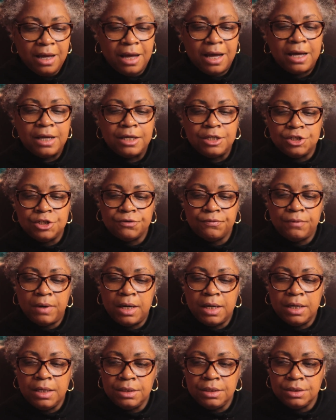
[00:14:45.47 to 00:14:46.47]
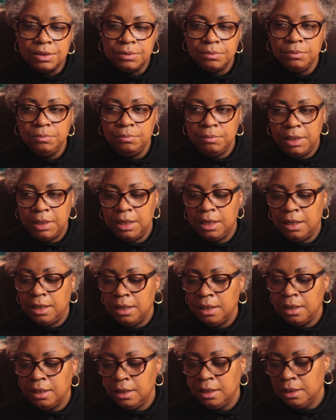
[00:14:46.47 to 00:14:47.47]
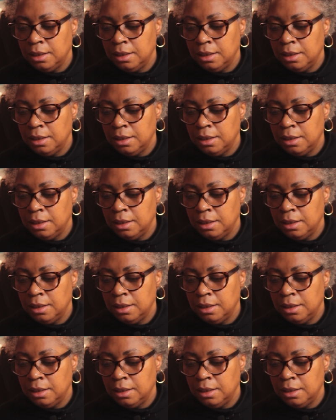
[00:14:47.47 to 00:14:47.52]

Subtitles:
I try to make